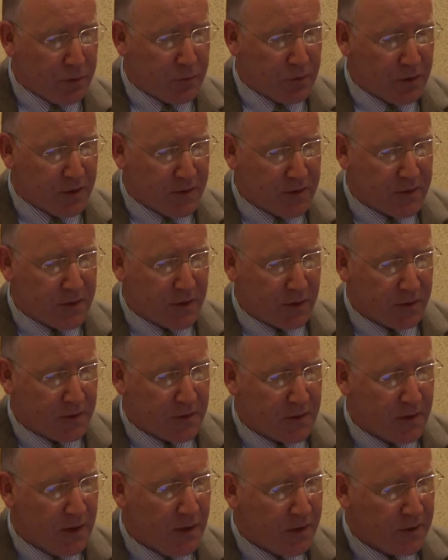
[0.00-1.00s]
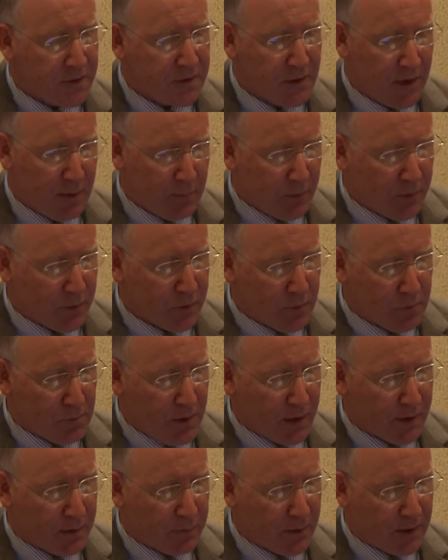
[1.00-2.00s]
36 statements or
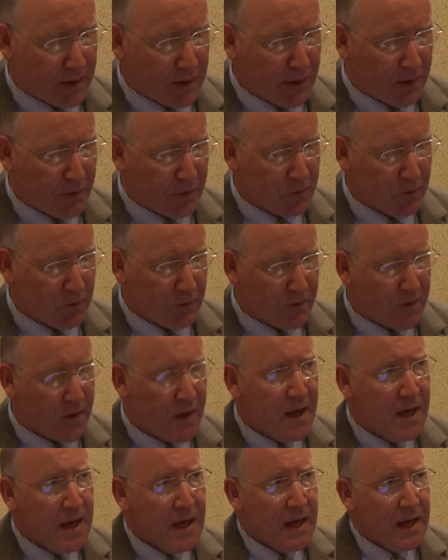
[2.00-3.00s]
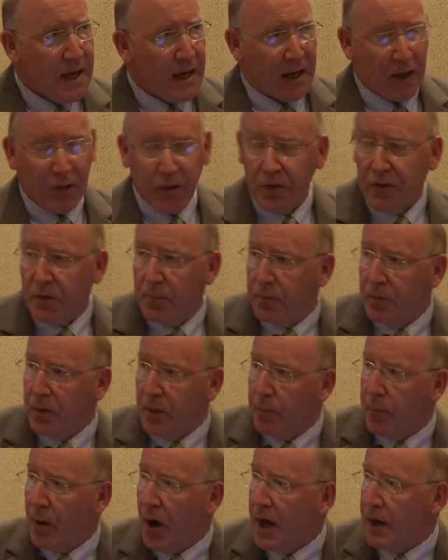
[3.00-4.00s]
recommendations. And I think
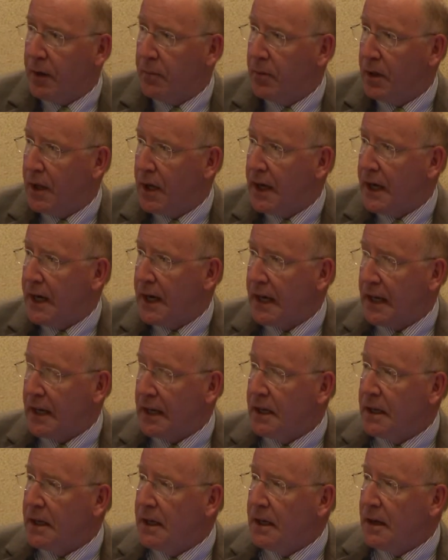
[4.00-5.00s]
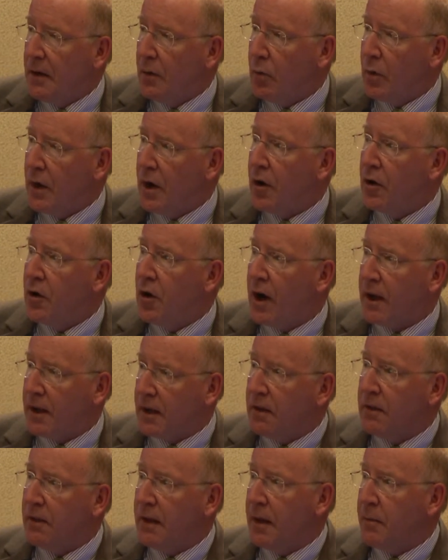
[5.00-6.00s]
the bottom line, we are
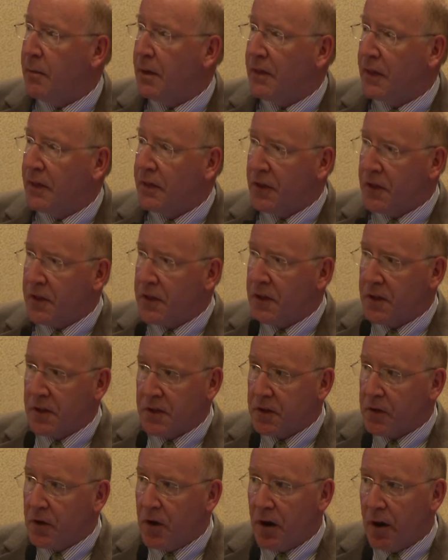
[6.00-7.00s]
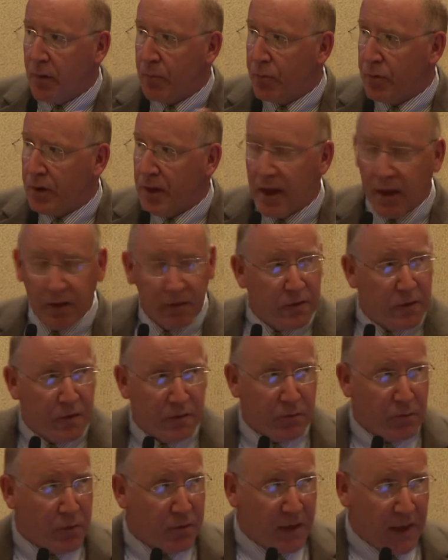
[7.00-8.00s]
not claiming that this is
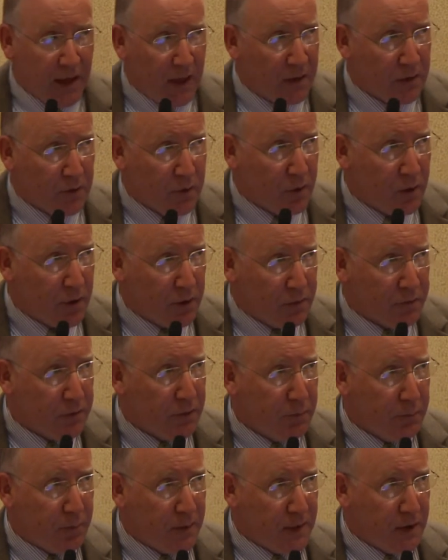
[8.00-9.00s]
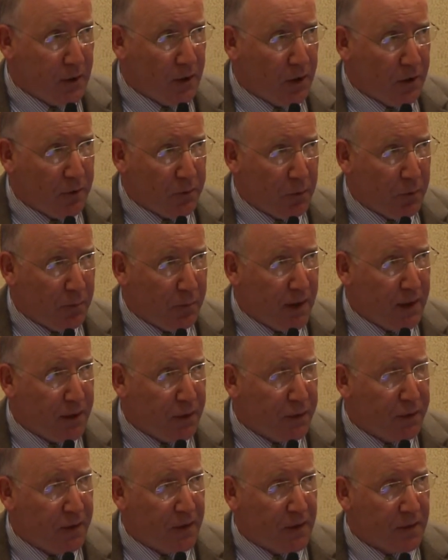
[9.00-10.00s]
comprehensive or the end-all to be-all. There were
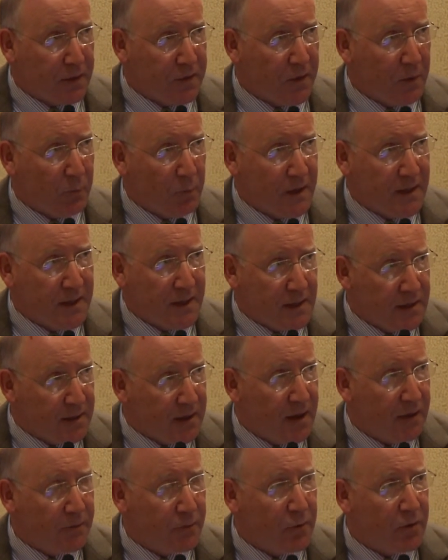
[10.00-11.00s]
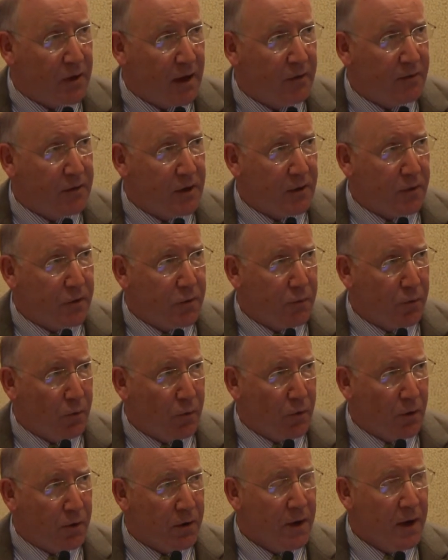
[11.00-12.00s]
many things that we didn't have good evidence
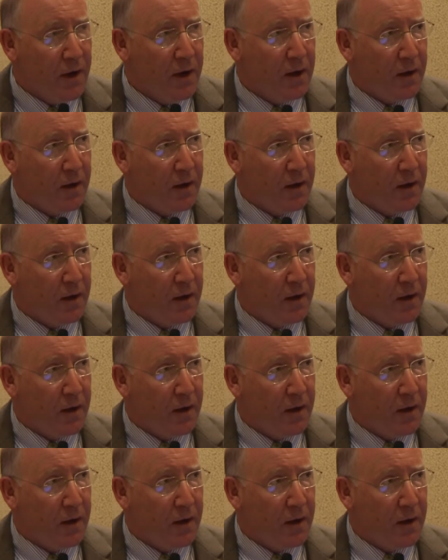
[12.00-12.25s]
for,